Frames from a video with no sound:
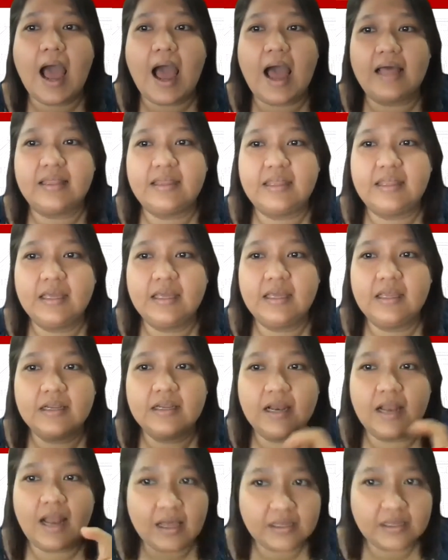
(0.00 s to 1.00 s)
I think the
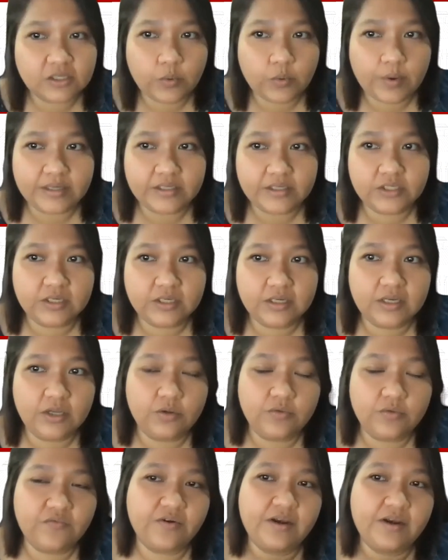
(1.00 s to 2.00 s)
last question
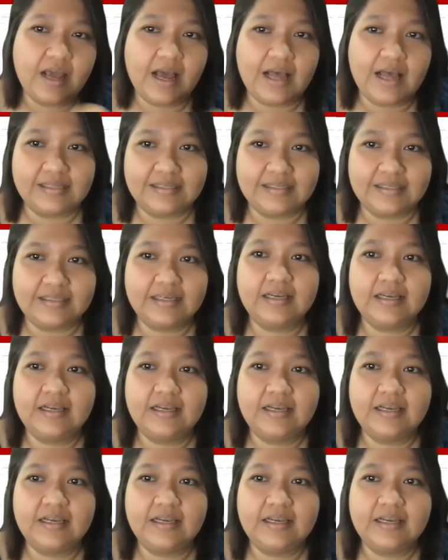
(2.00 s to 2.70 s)
you've already answered.